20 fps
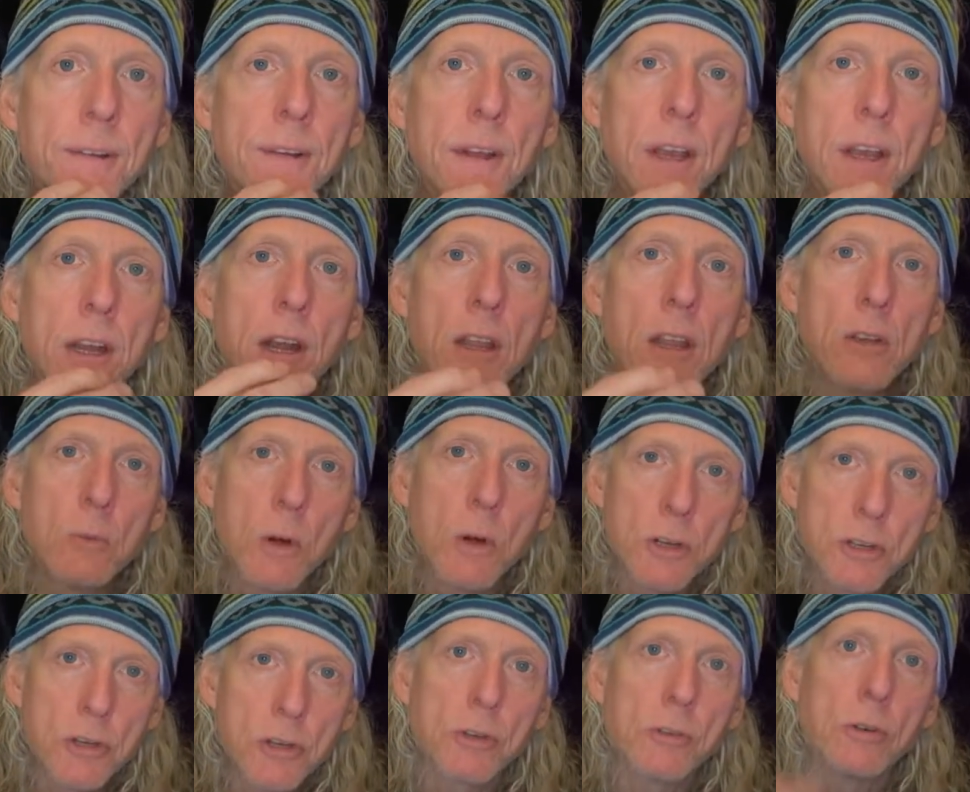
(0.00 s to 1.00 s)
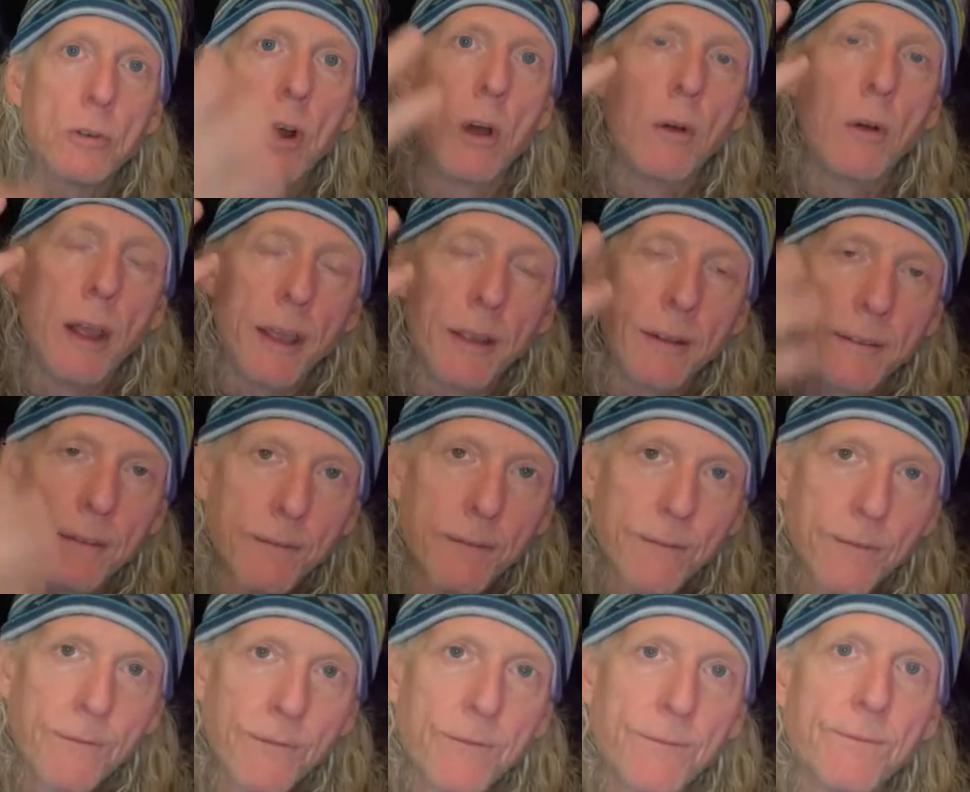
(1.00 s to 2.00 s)
In other words, you're growing.
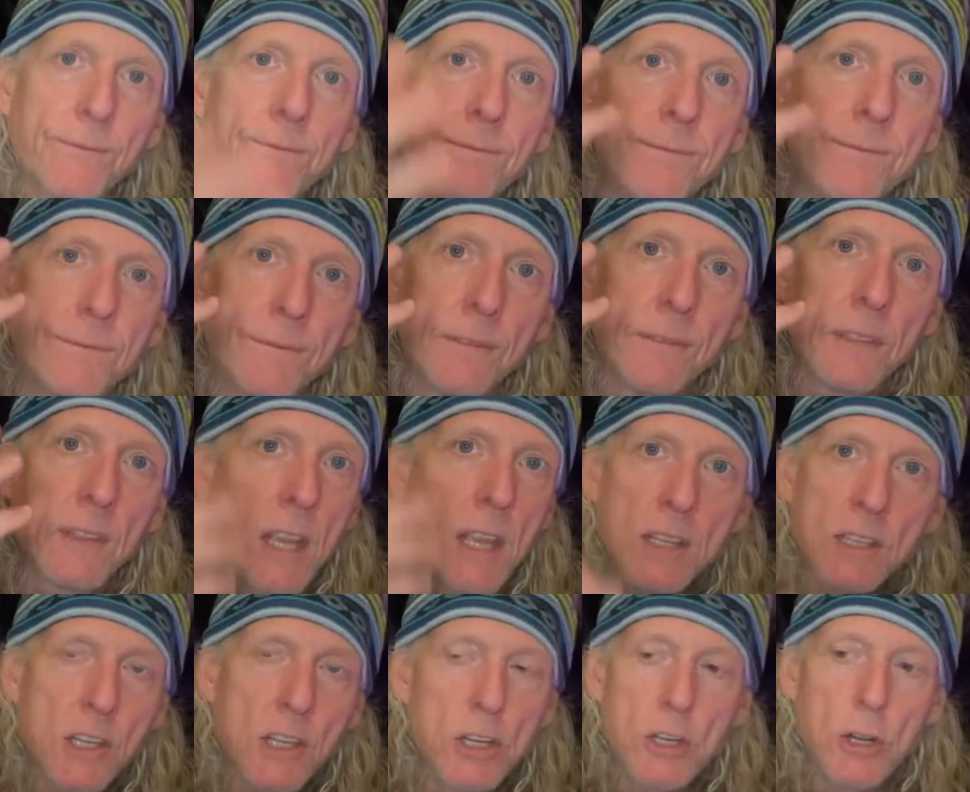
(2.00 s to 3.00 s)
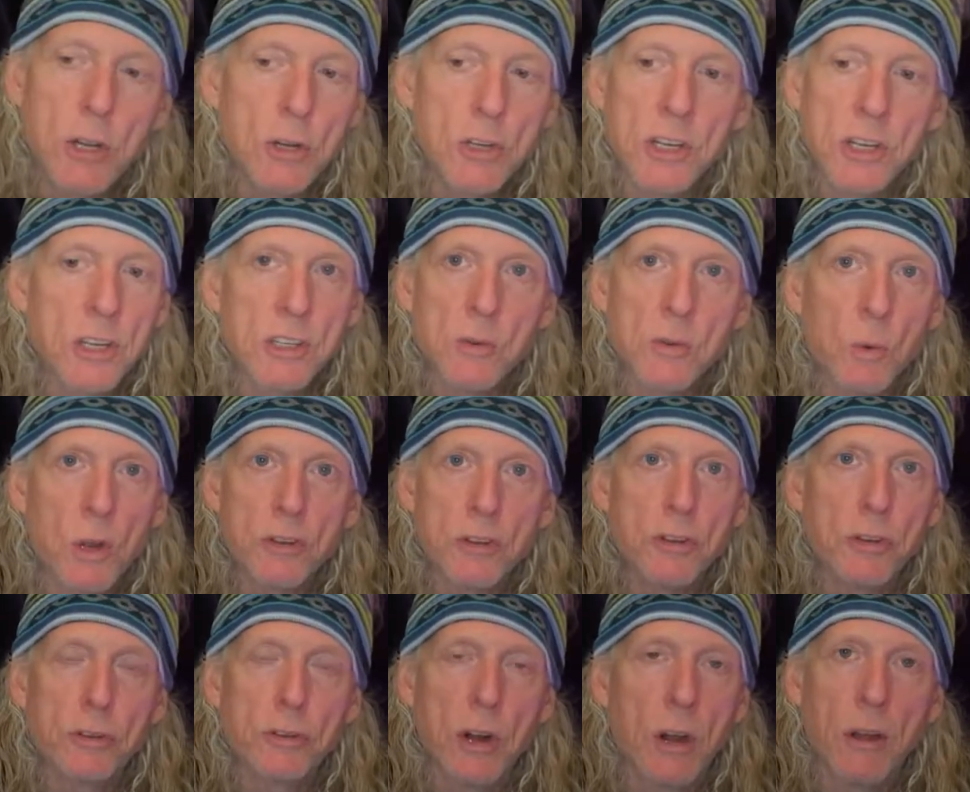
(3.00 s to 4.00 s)
The institution doesn't want you
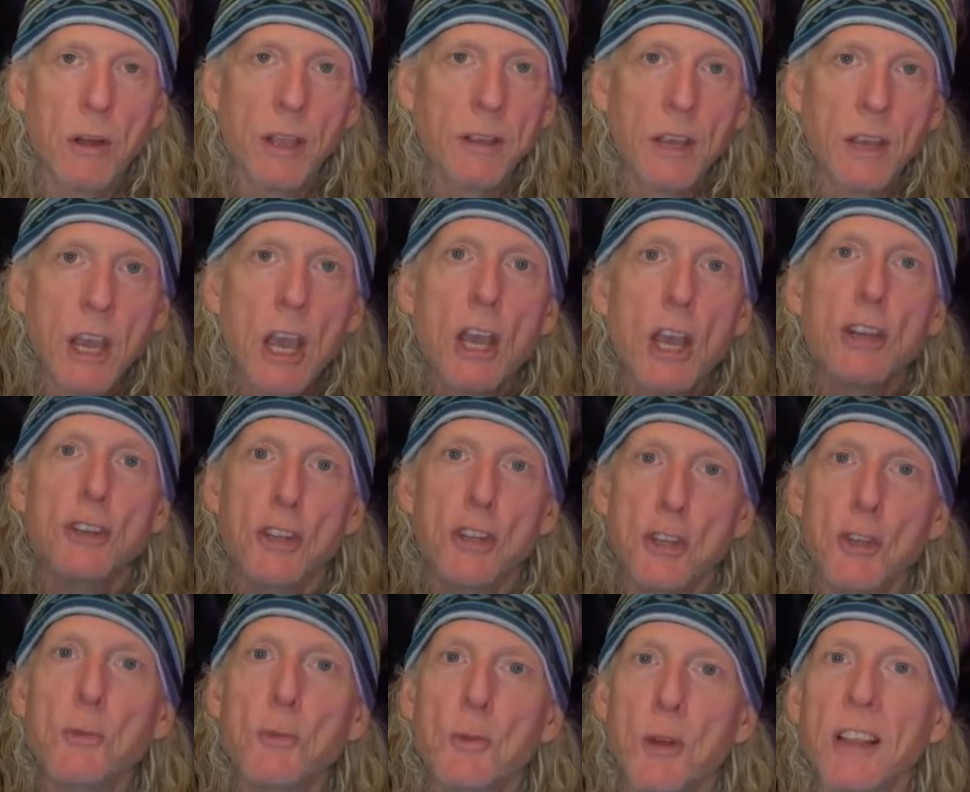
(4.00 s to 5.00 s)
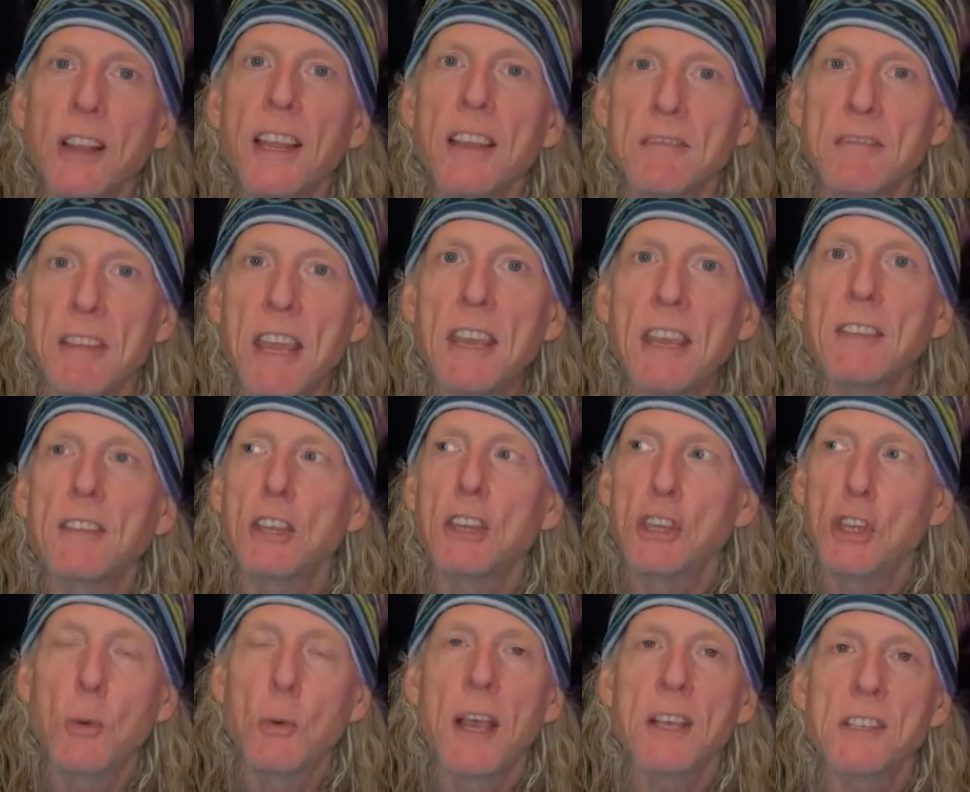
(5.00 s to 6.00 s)
growing. Do you really think the
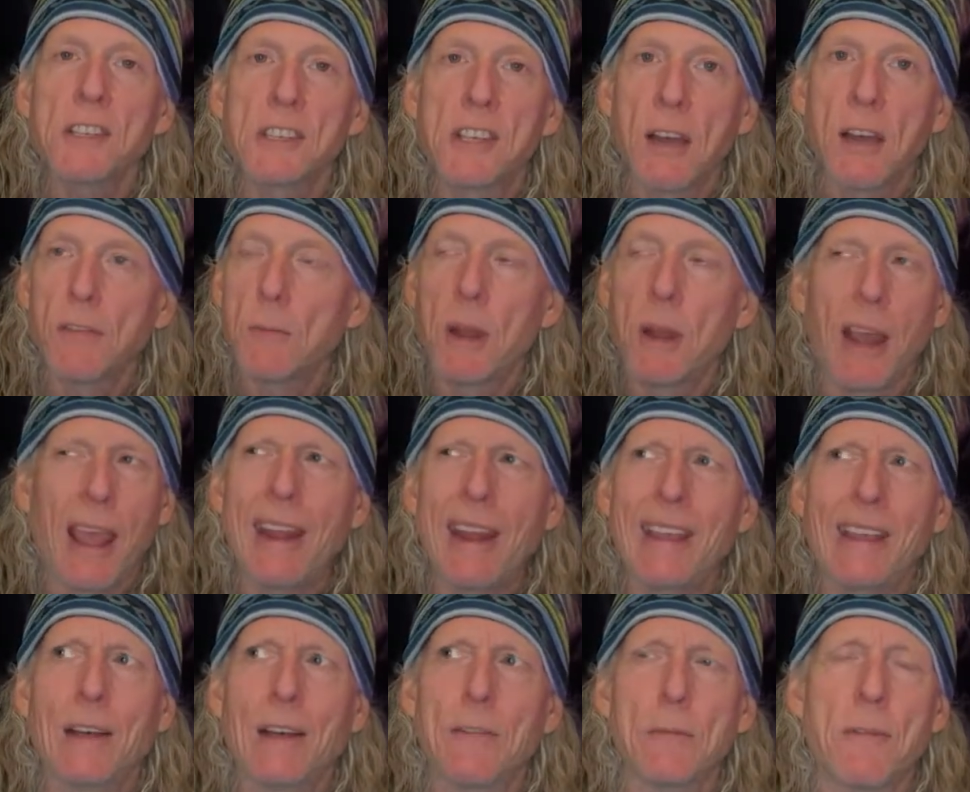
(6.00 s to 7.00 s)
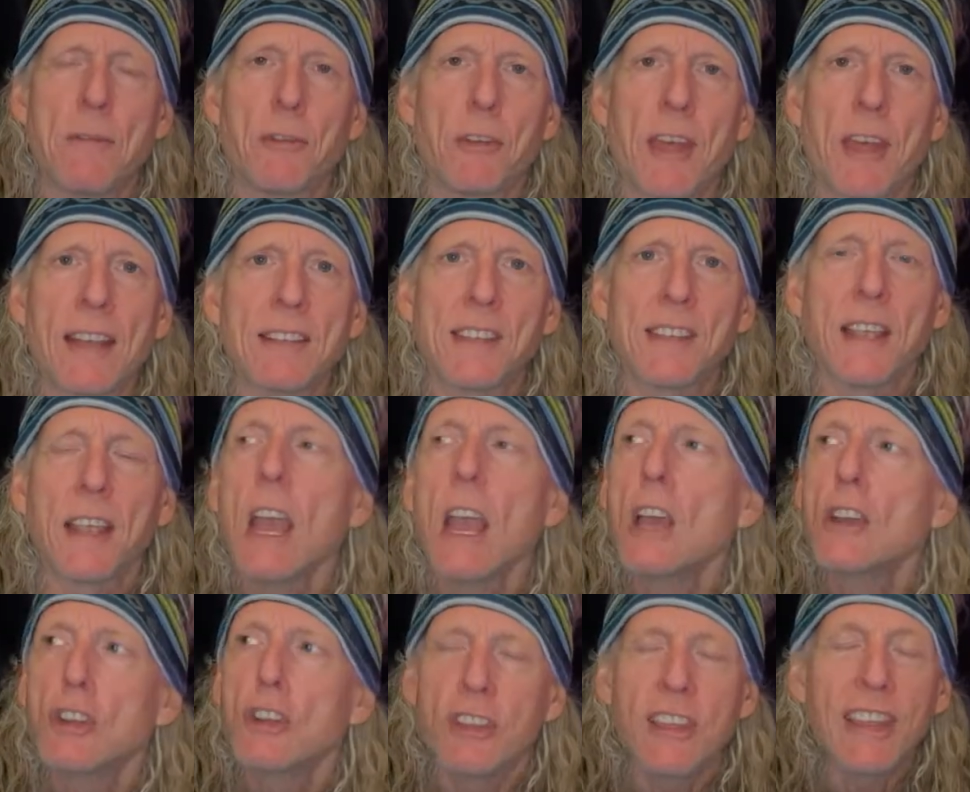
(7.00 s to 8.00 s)
U.S. government, any government for that sake,
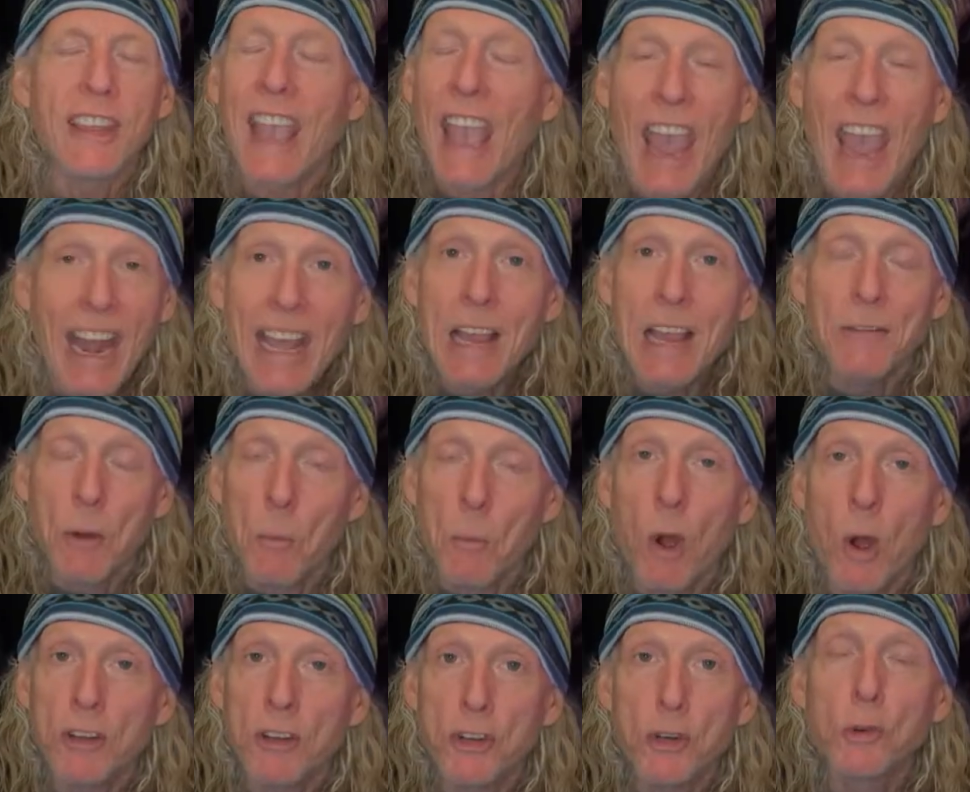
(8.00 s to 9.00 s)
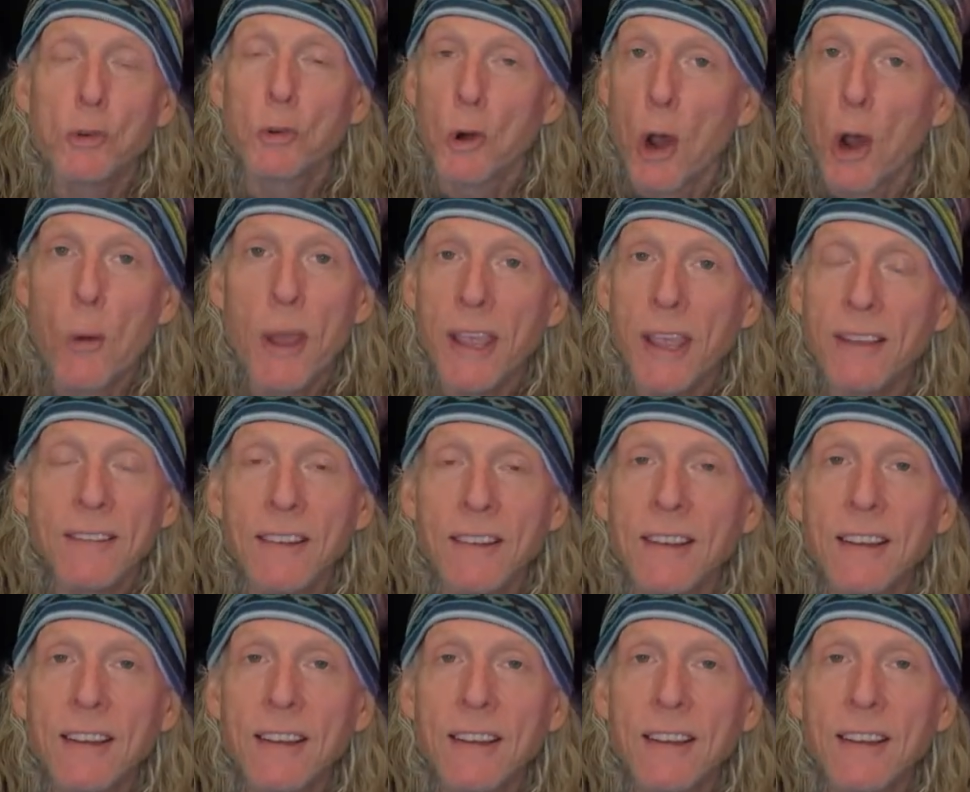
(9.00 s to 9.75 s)
do you think any of them want you growing?